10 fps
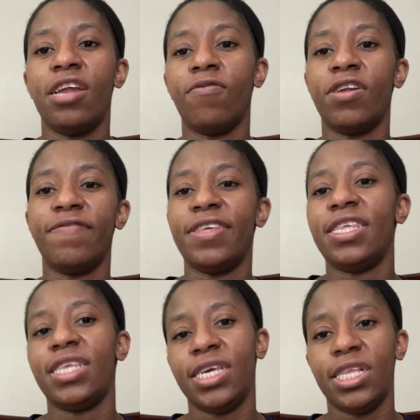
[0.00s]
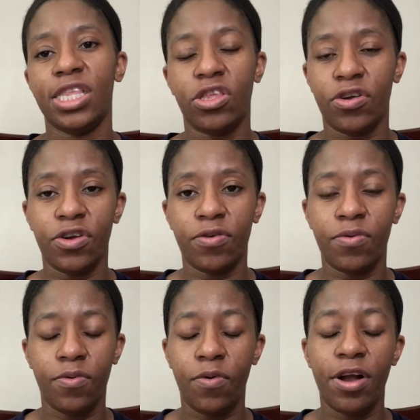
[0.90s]
one of his seats or
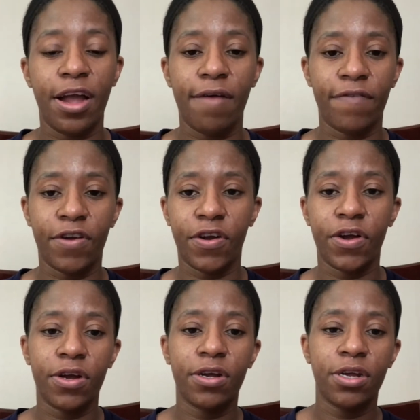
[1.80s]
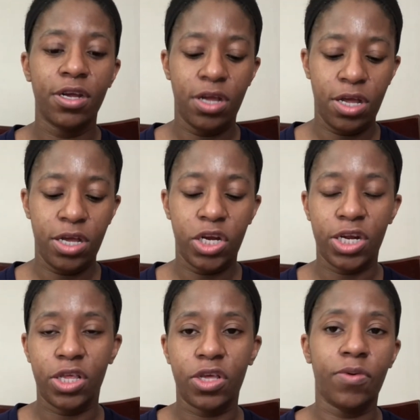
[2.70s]
wherever,
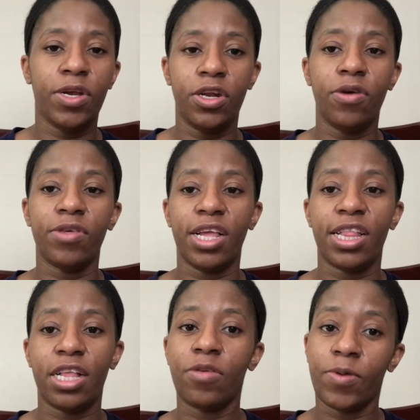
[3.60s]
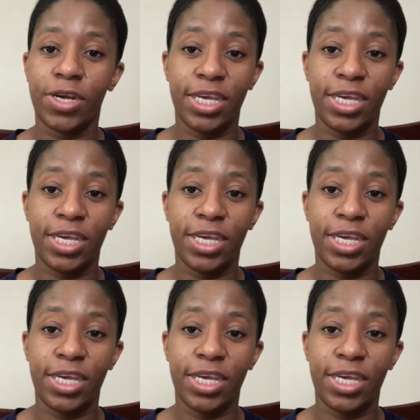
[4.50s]
just so he knows like that's where he